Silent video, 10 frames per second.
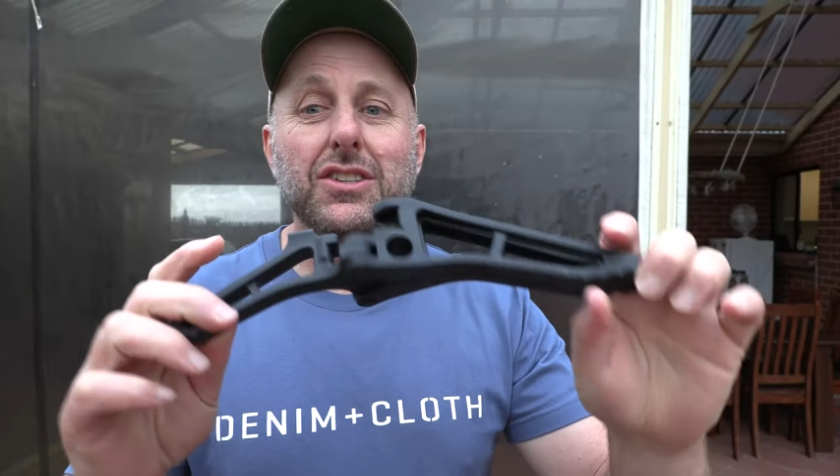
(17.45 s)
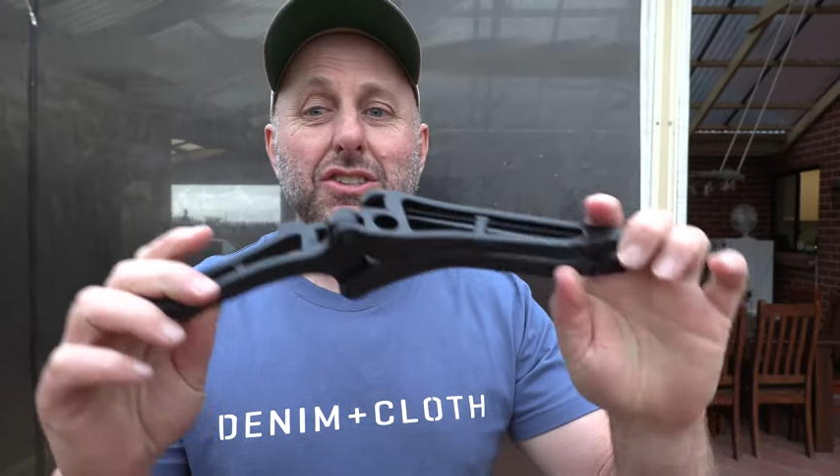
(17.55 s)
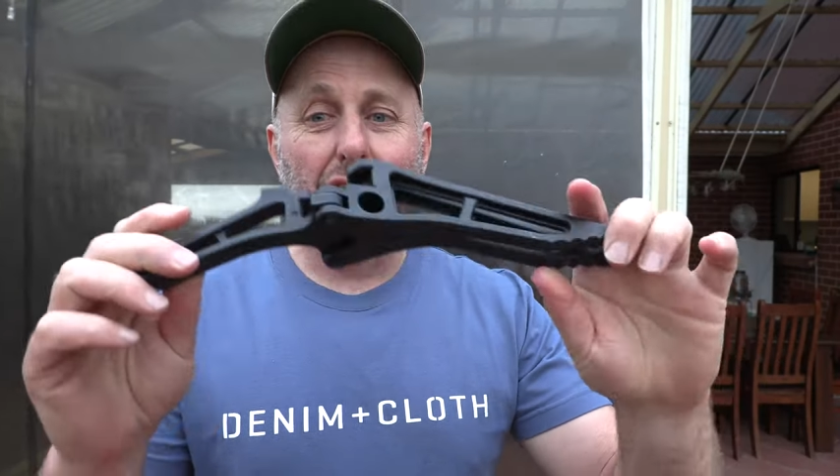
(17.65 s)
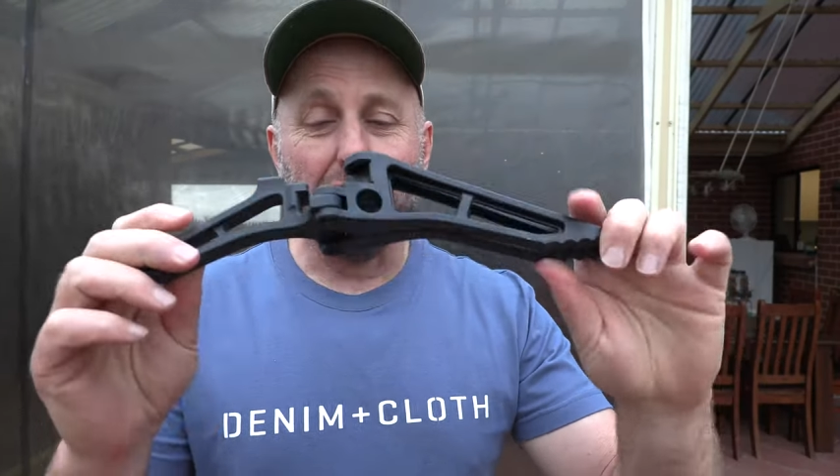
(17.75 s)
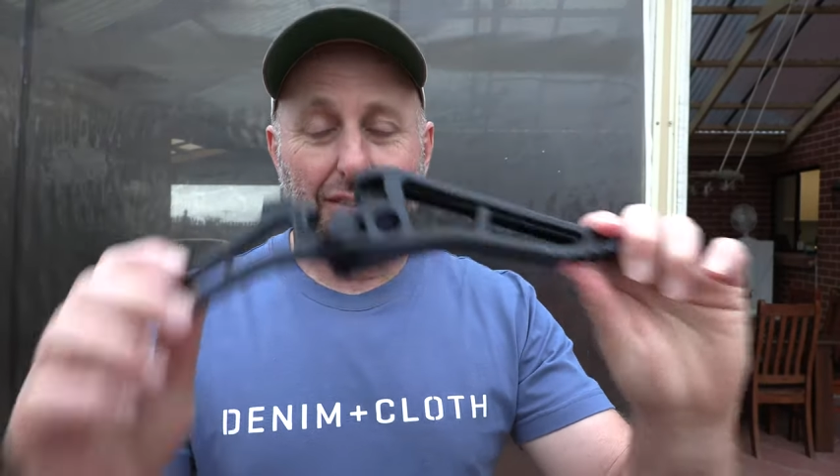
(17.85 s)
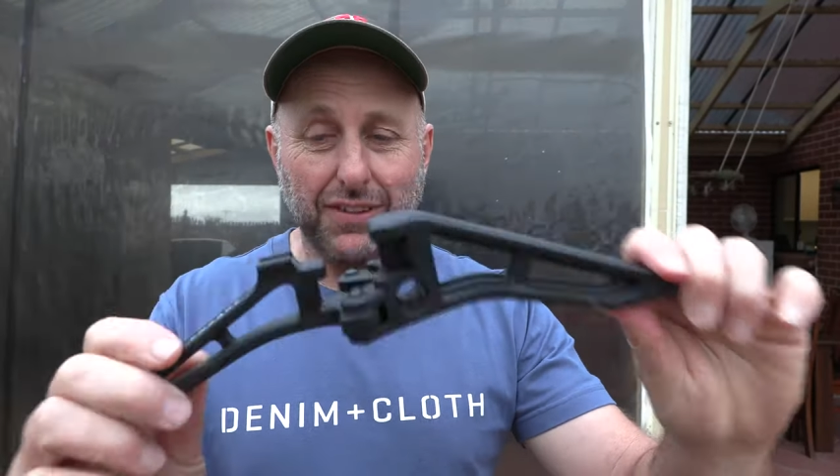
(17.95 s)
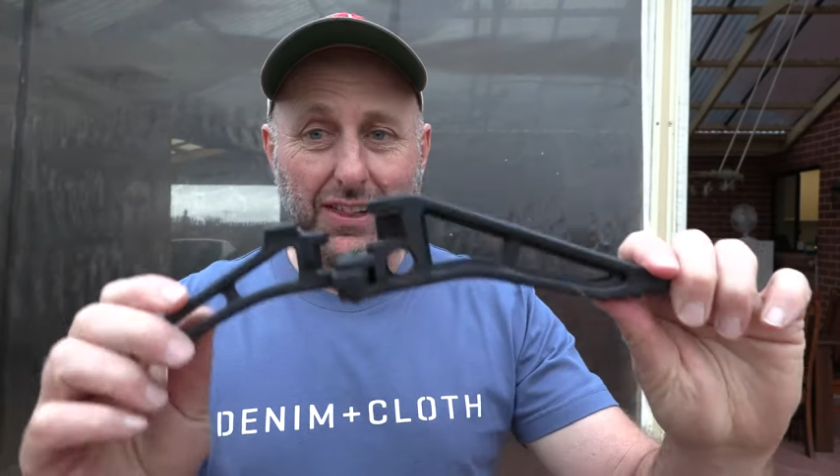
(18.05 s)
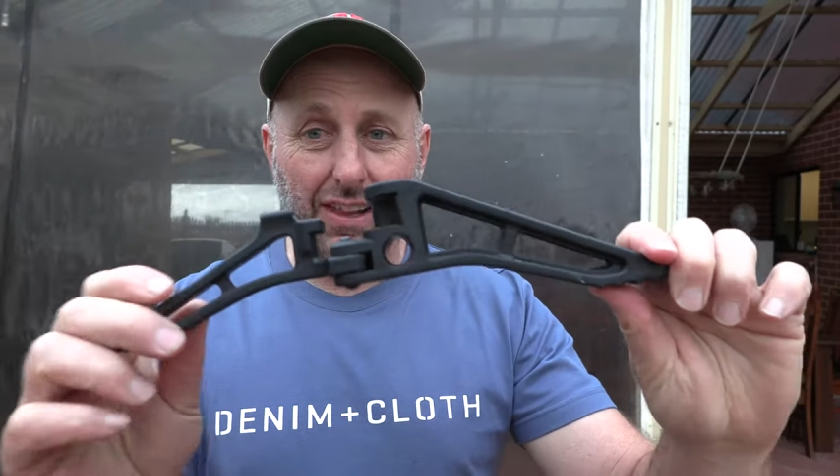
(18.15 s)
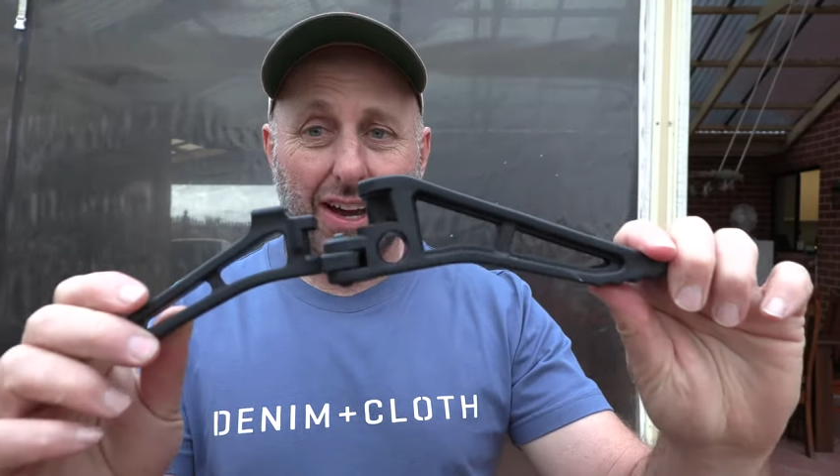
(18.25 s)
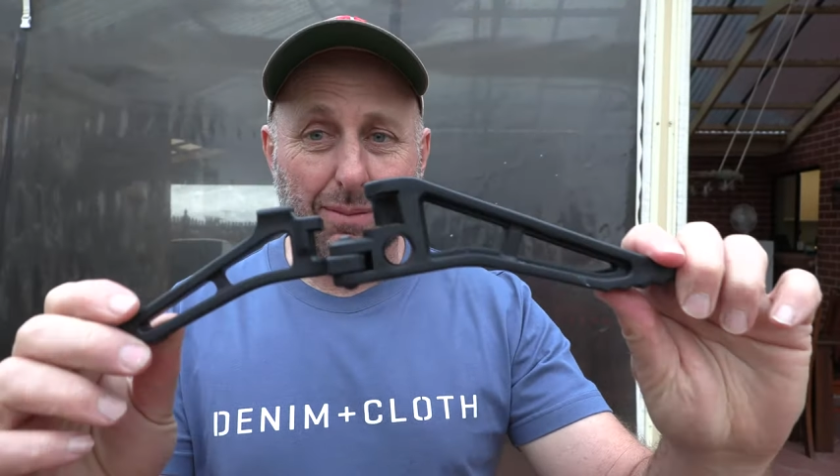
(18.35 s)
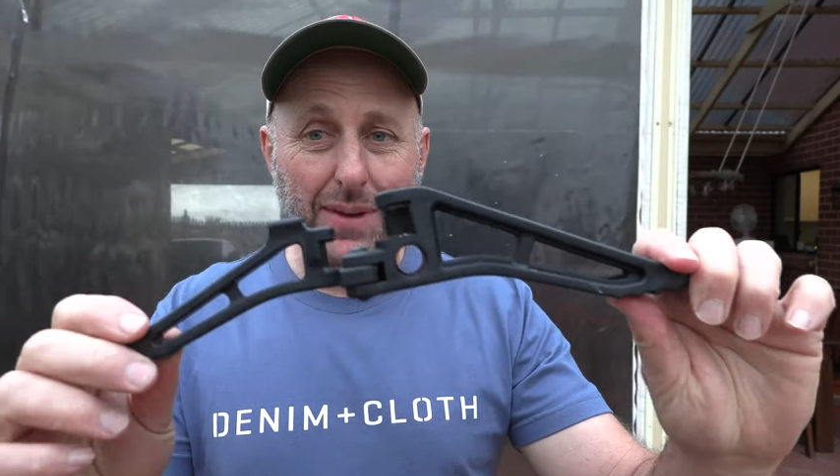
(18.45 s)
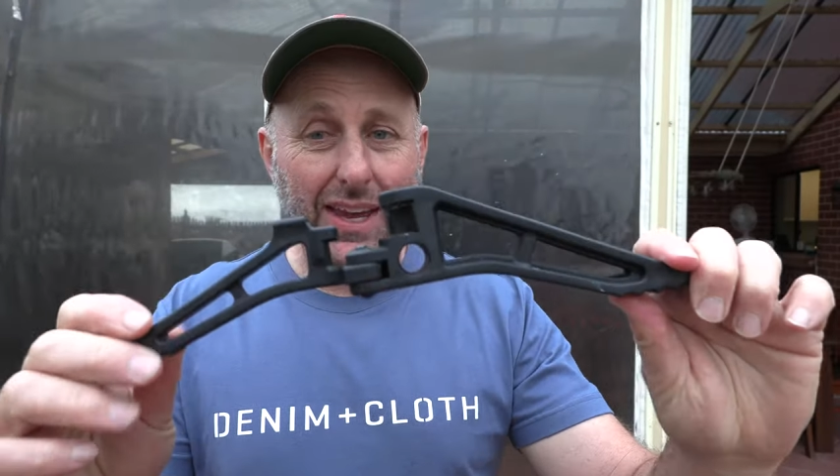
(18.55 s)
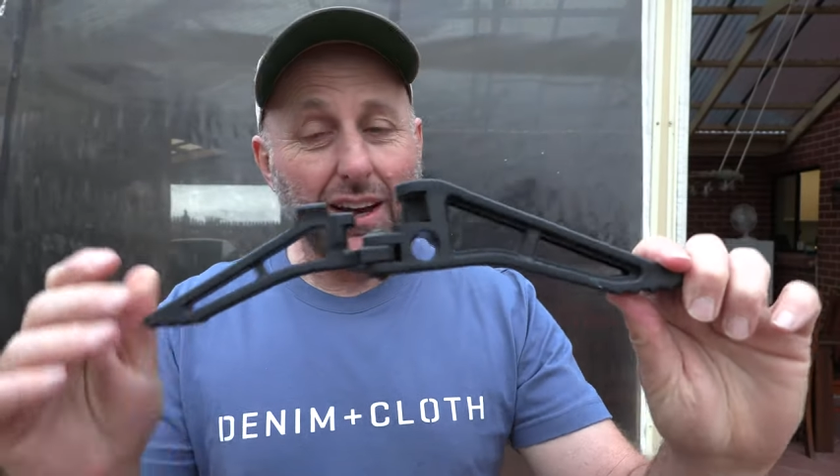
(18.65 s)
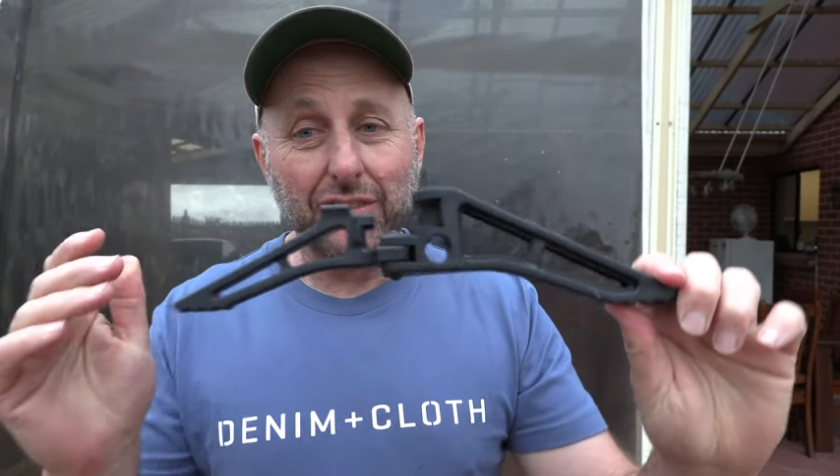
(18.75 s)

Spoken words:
So if you're like me,